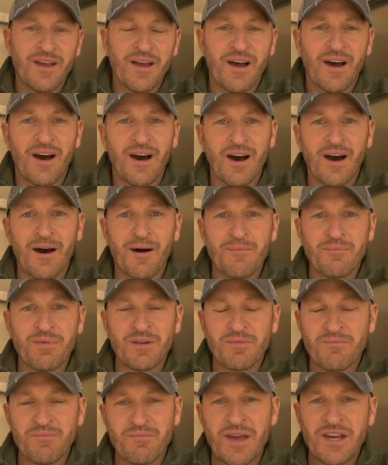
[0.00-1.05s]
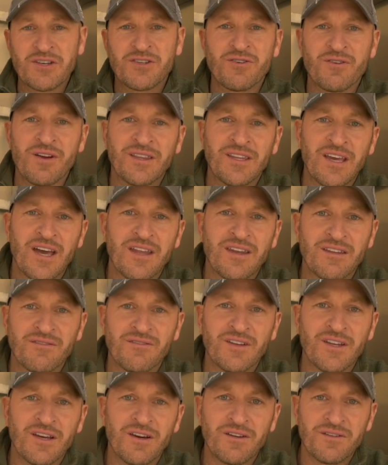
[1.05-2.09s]
Um, but make sure at the end of the
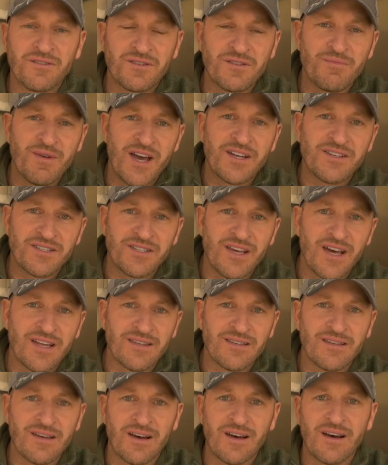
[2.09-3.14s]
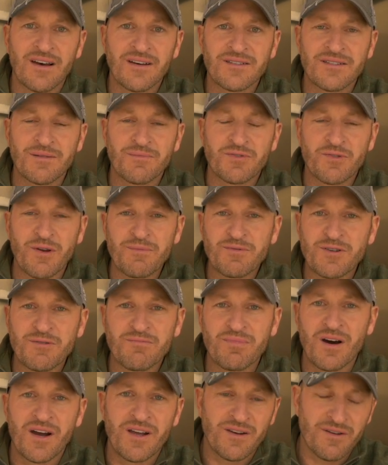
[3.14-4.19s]
video you smash that uh, subscription
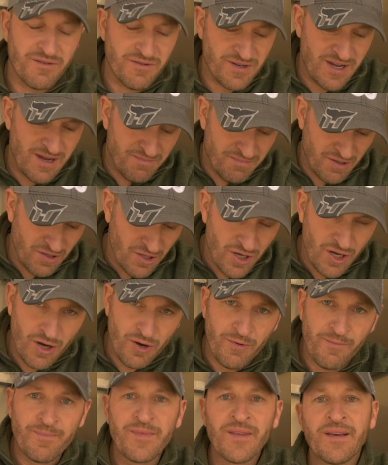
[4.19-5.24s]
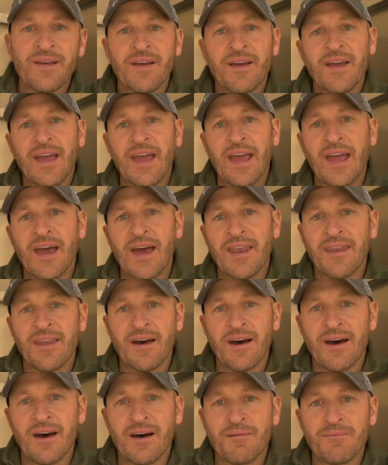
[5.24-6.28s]
button or down below and
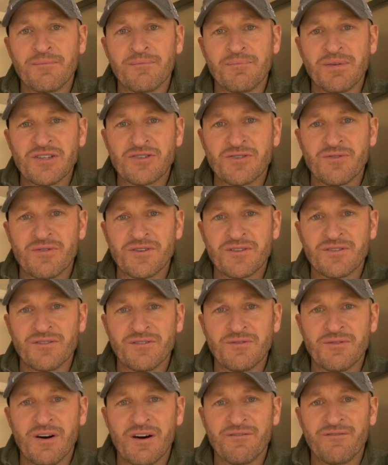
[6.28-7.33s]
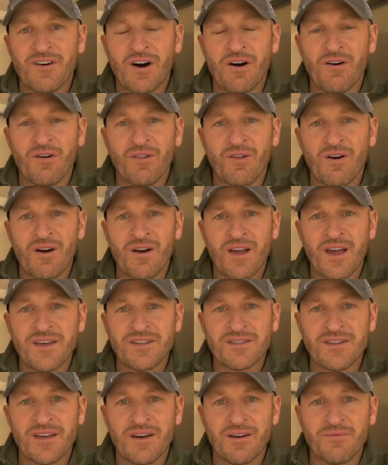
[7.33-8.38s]
um, be sure to uh, follow along
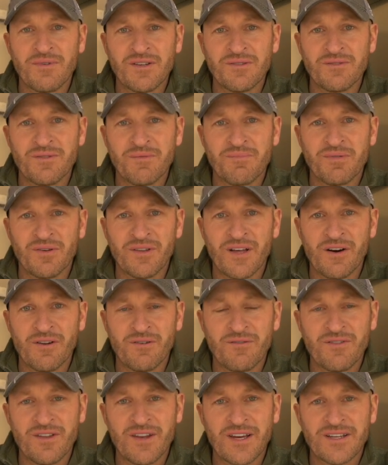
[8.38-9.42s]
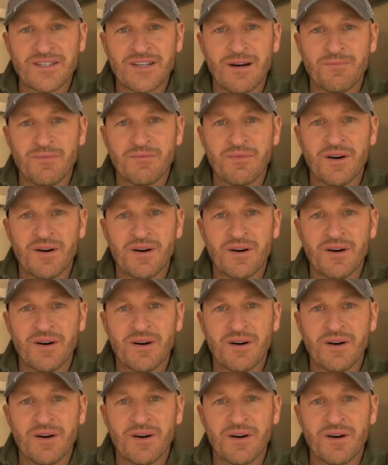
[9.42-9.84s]
as uh, we do the build out over the next couple